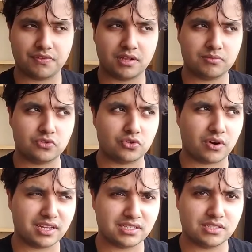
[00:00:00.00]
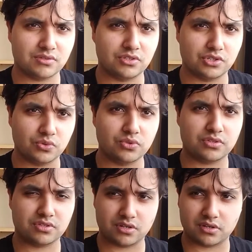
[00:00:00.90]
film tries to do
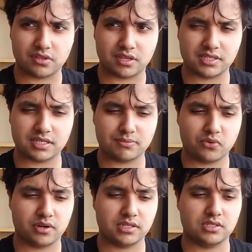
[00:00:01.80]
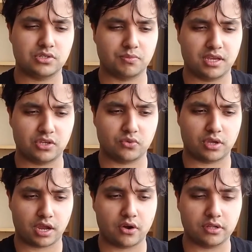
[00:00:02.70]
certain things at points to make you
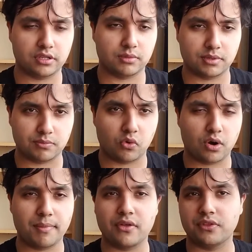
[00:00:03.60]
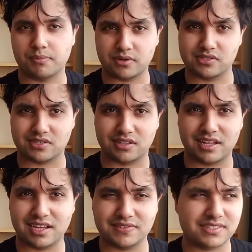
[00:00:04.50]
care a little bit more about their personal
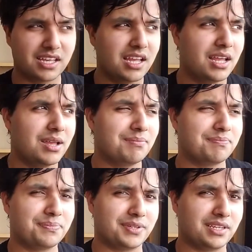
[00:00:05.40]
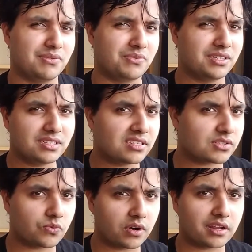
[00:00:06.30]
lives, but it really
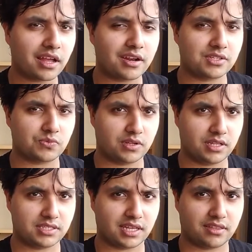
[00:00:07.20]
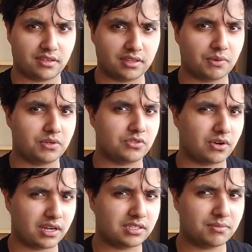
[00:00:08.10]
doesn't work out as well as I think they were
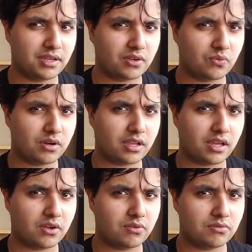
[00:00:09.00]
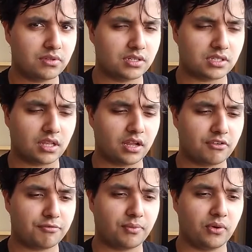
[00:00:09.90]
trying to make it work out. There's a lot
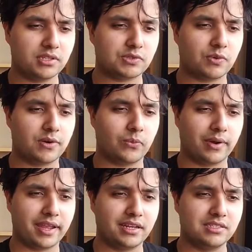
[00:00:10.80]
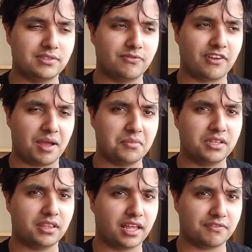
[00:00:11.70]
of points where Wade's
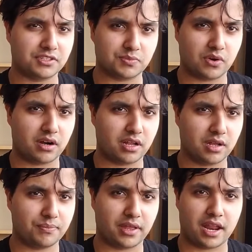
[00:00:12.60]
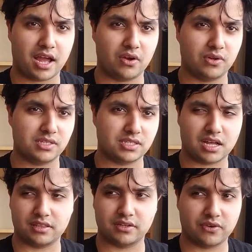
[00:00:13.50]
family life is brought up and how it's
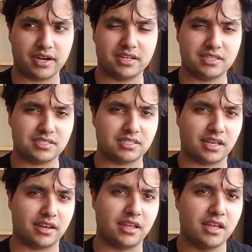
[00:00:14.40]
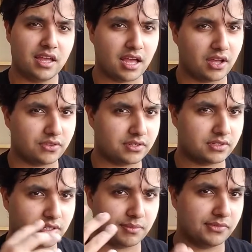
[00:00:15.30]
not the greatest and how
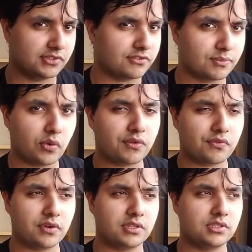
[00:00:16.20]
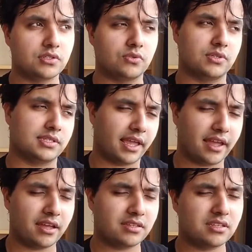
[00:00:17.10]
there's an abusive boyfriend to his
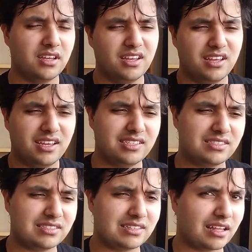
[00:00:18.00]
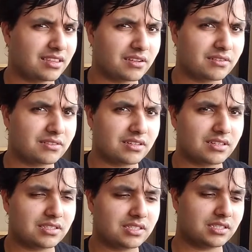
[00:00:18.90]
aunt.
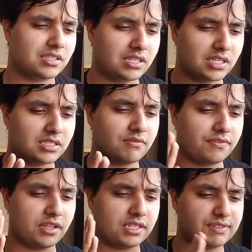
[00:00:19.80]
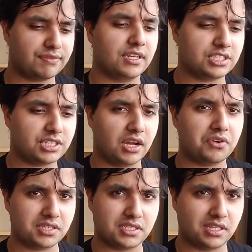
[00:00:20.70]
It doesn't feel as fleshed
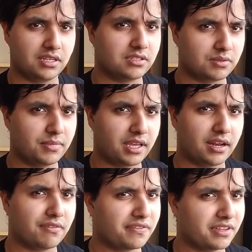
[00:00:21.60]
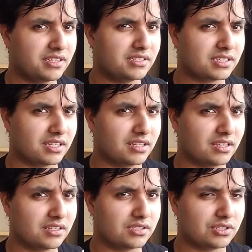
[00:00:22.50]
out as it needed to be, and it feels a
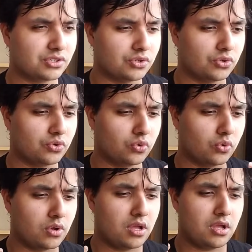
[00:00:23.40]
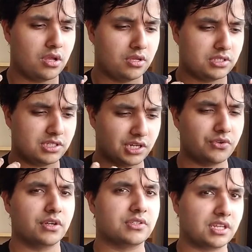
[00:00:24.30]
little too
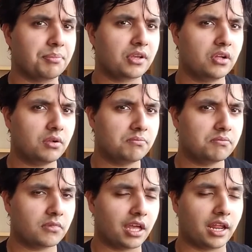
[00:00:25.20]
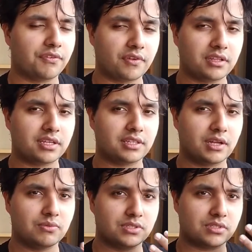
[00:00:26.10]
stereotypical, and I felt like
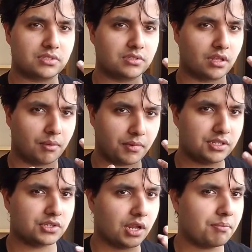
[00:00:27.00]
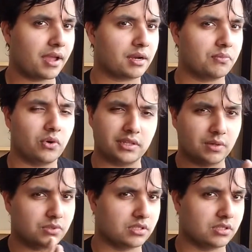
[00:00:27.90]
that was a major impact point that